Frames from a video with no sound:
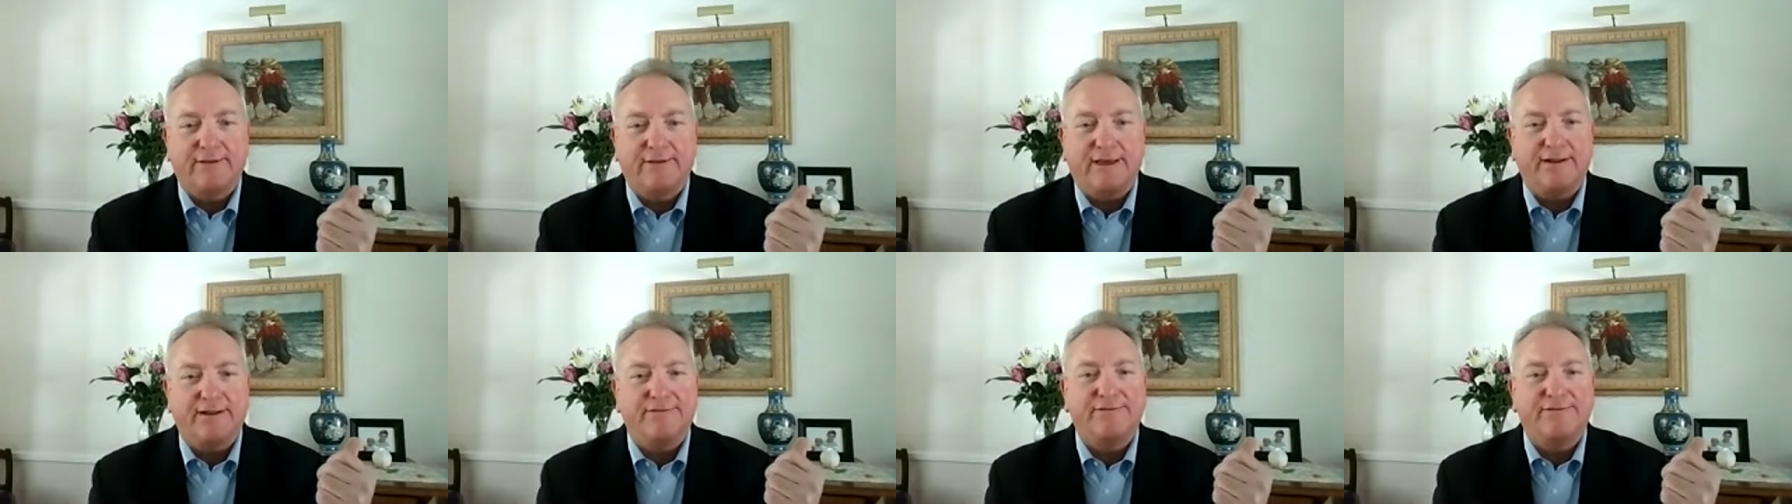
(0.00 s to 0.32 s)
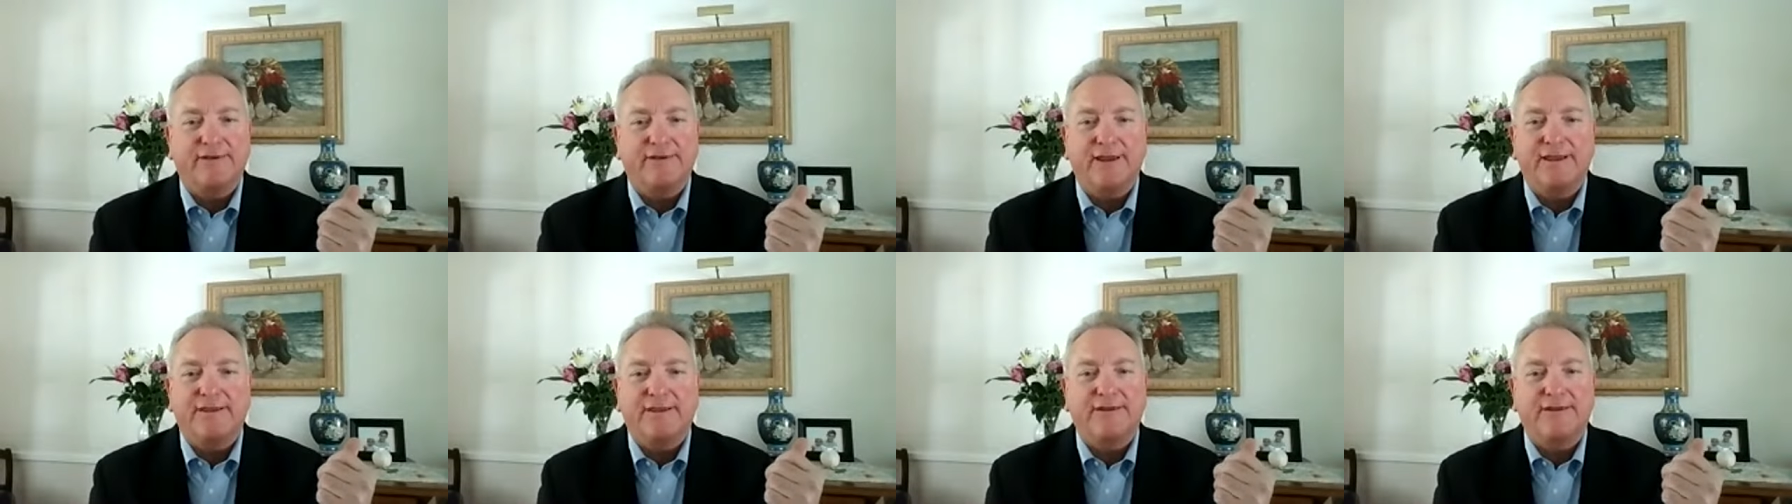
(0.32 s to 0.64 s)
And
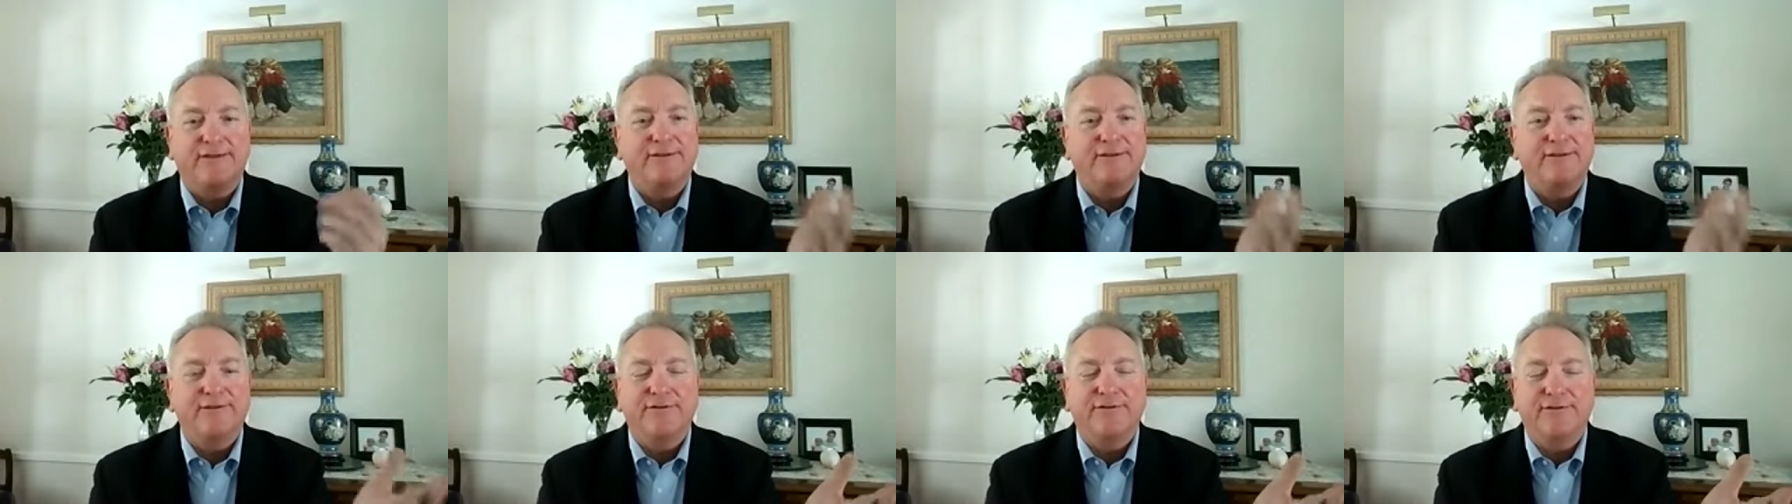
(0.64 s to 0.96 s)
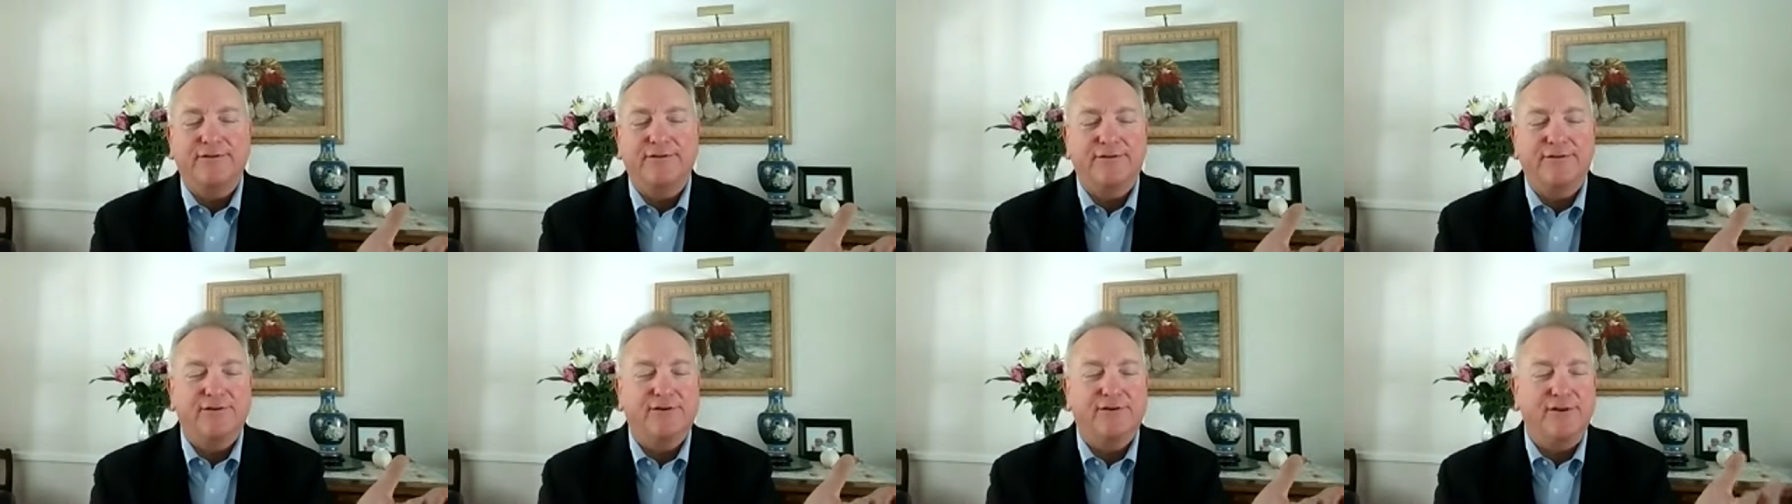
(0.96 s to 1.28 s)
it's like
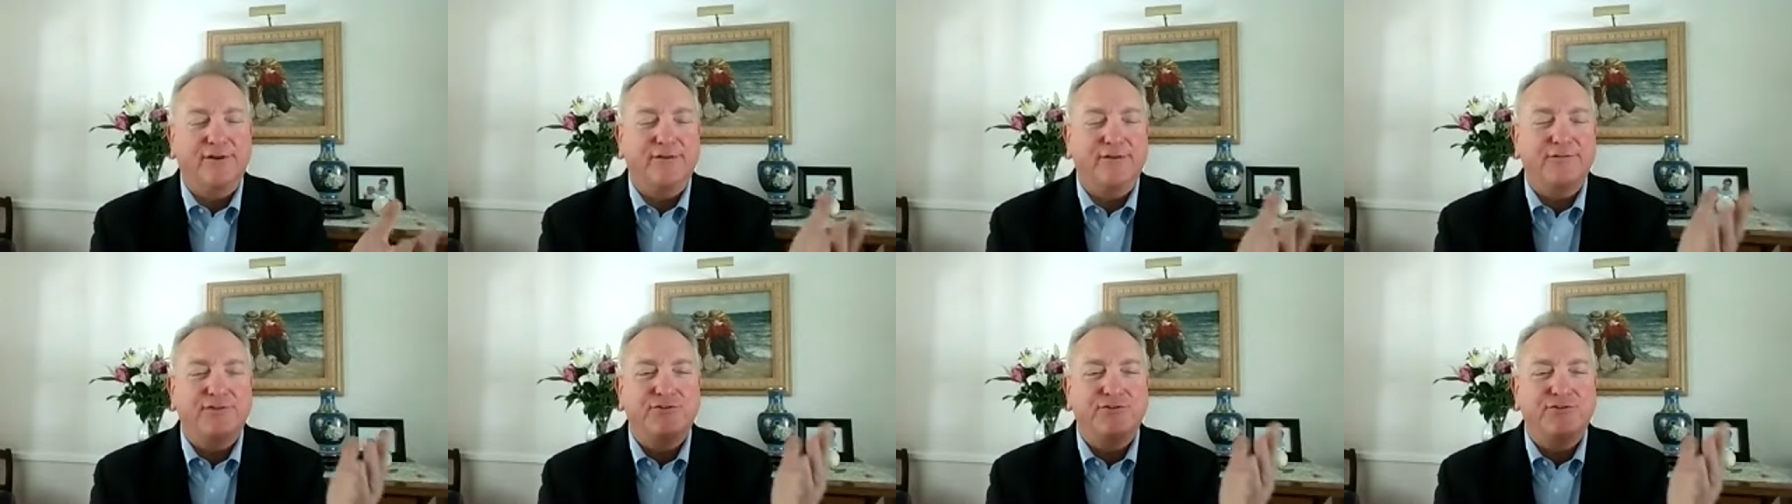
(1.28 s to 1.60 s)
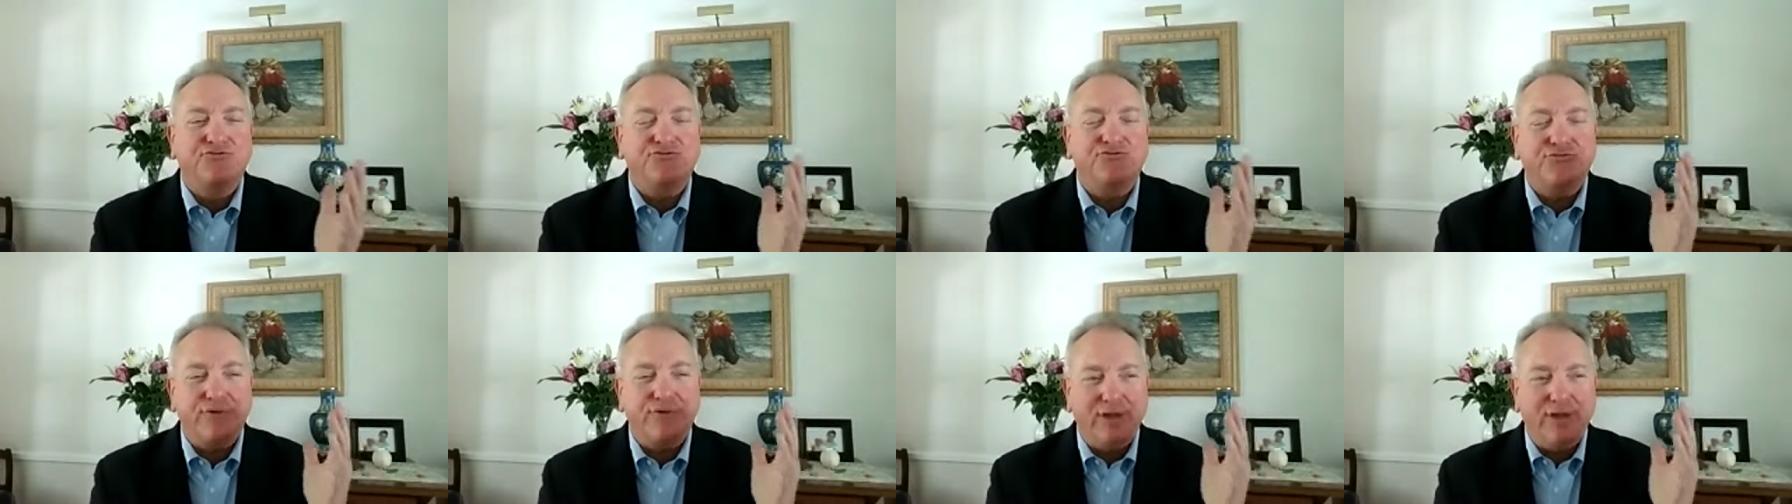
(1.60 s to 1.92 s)
you, you couldn't even
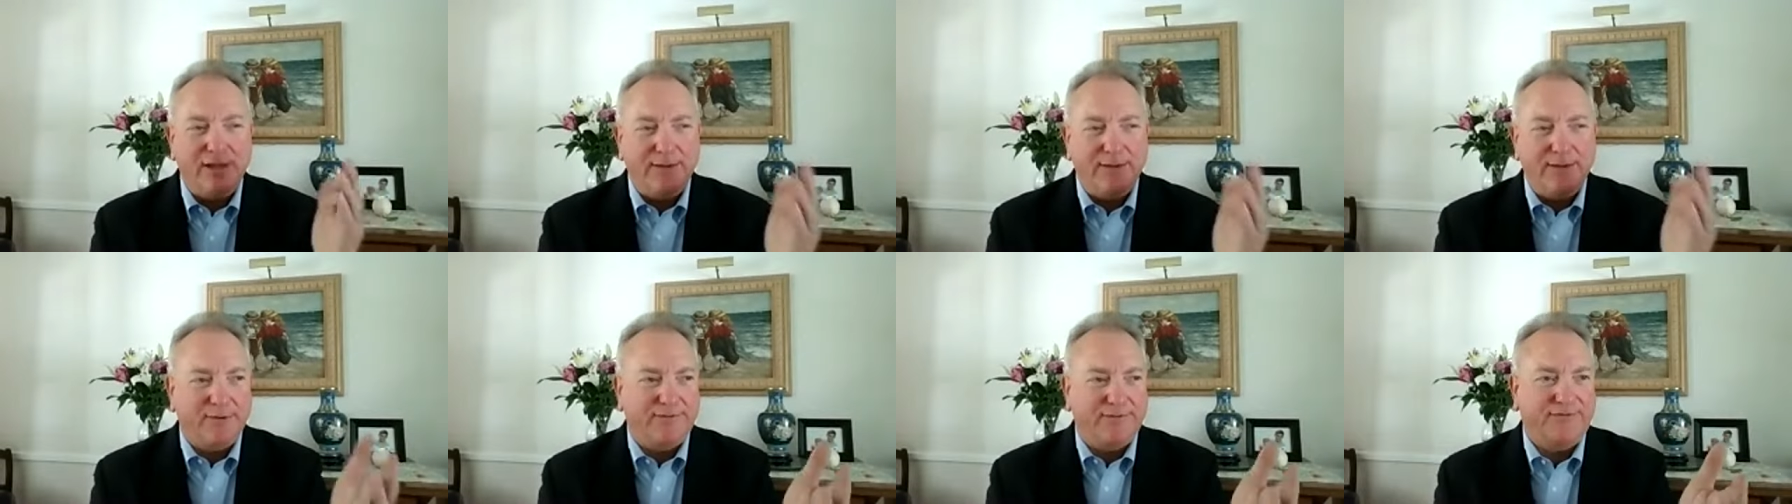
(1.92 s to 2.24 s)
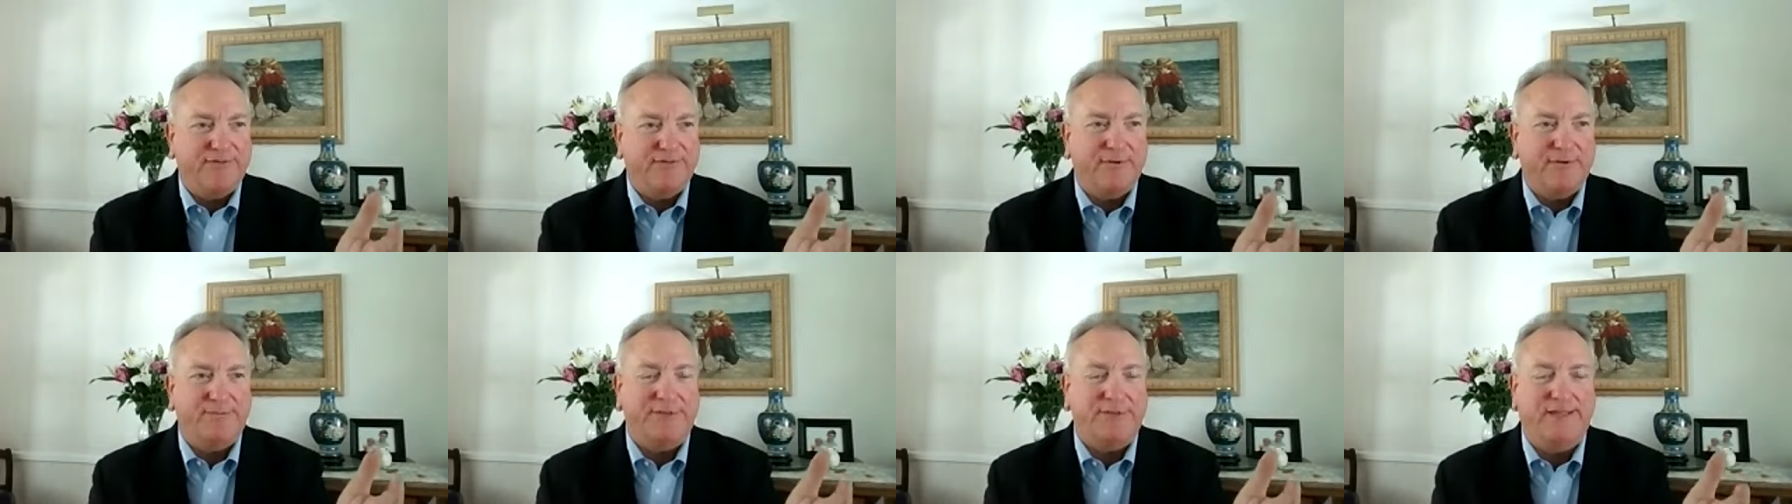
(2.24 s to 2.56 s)
dream
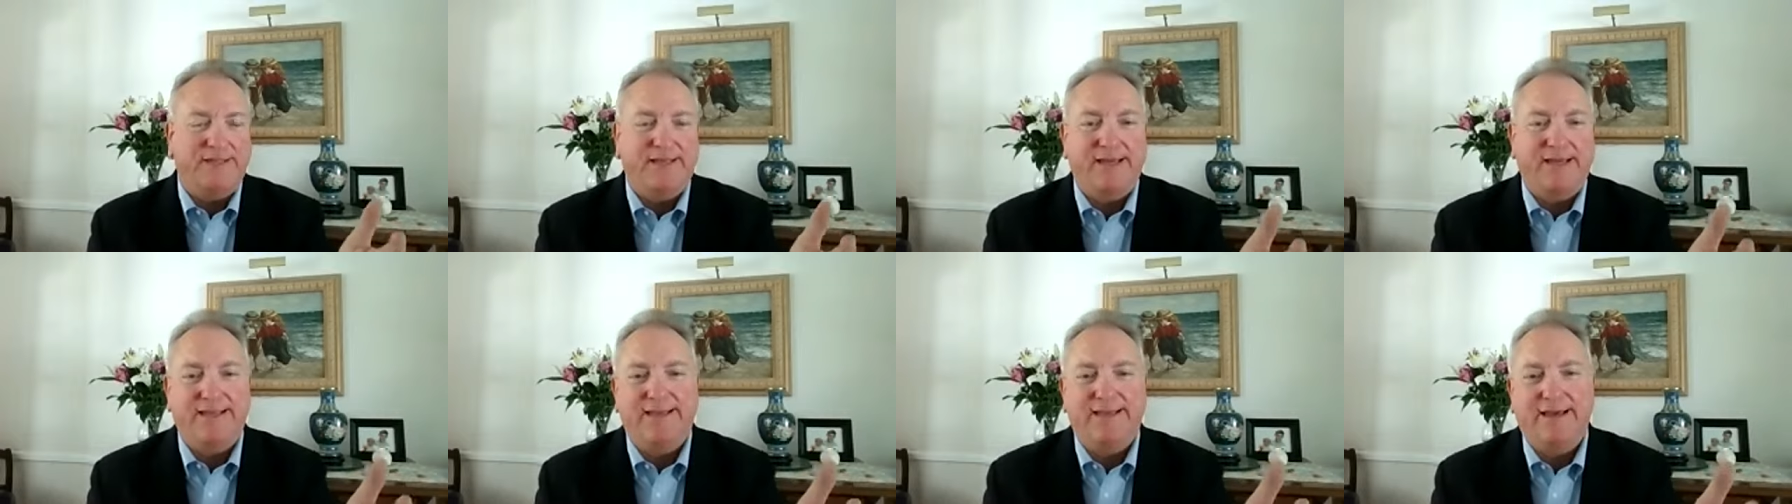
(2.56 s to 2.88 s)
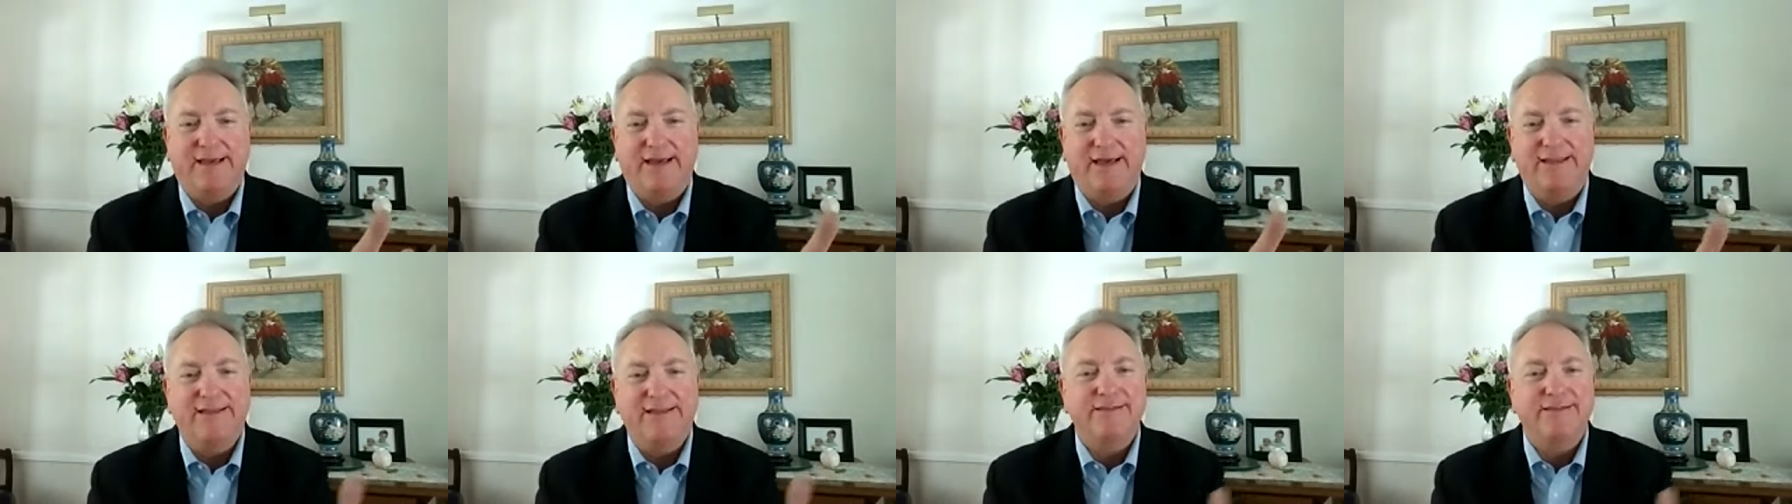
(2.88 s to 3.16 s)
of something like that.